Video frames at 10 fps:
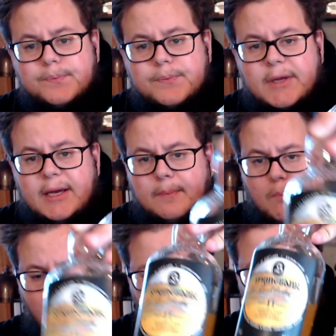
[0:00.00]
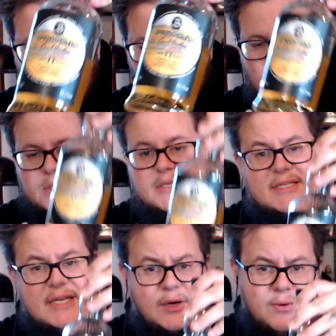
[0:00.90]
Yeah, it was the
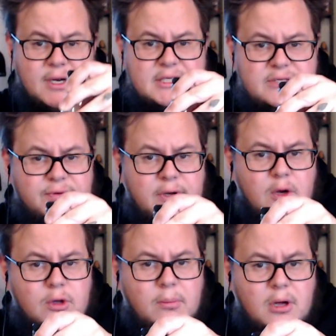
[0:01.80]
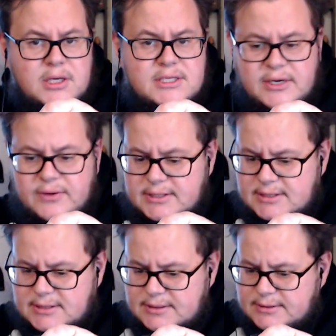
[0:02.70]
second release from the local barley
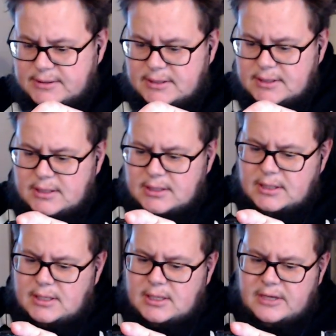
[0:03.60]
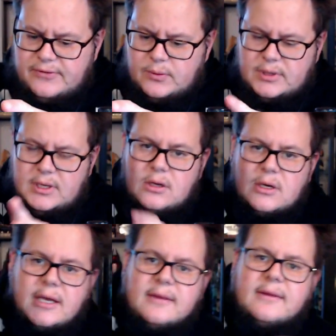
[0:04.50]
series. If you want to look
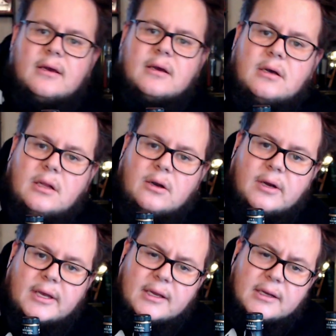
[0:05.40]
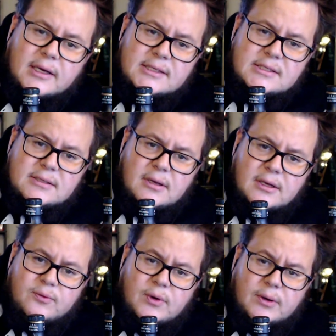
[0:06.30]
at the color again, I guess it's
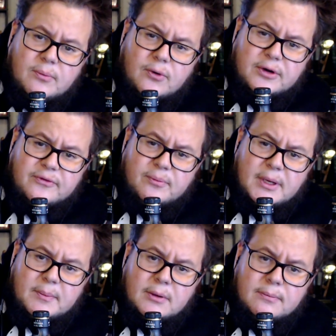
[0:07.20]
very important for people.